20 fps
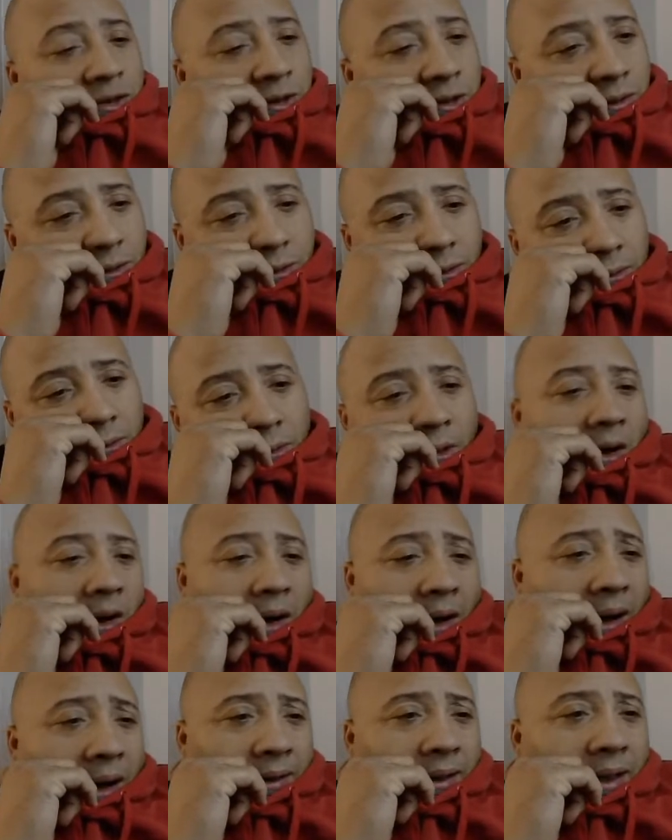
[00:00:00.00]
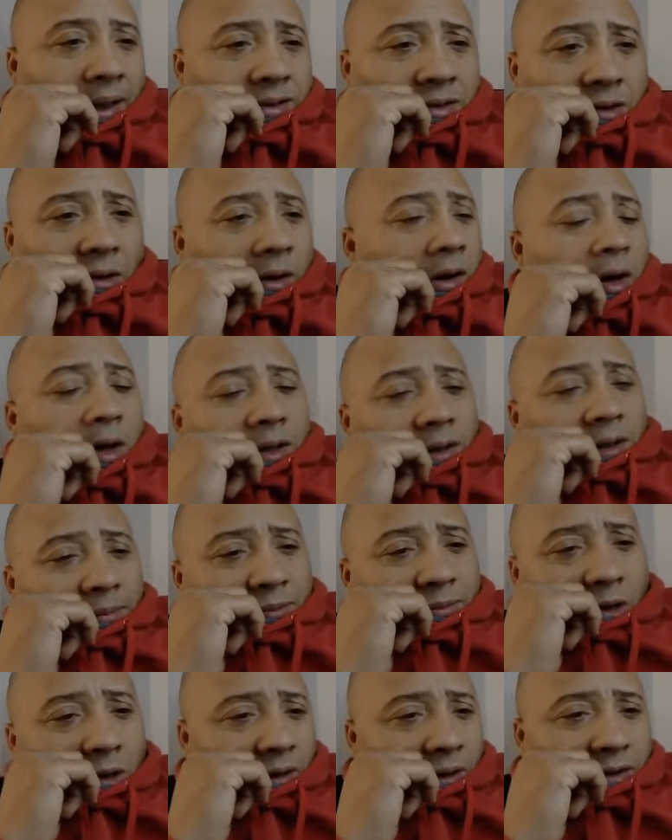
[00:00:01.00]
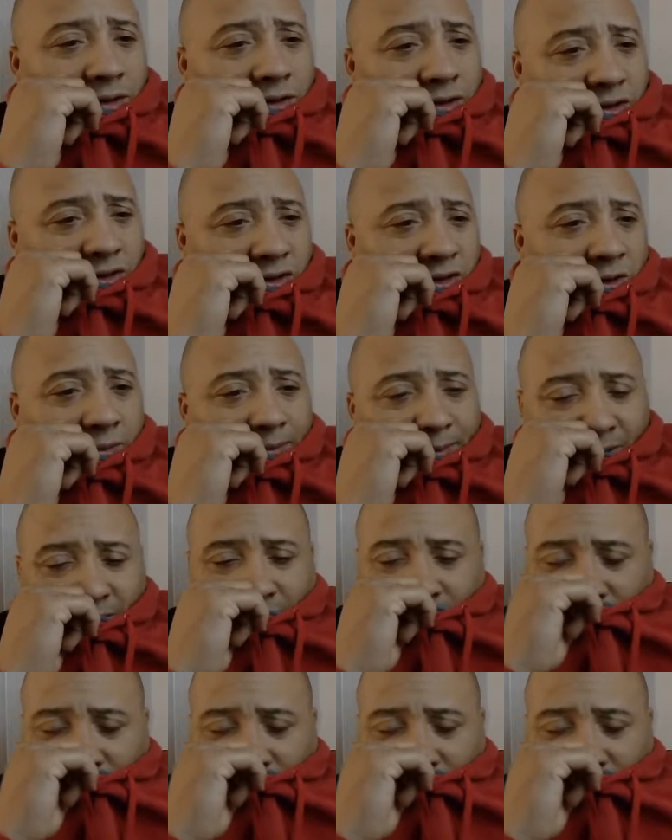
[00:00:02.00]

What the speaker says: do. Highlights of all them talking stupid.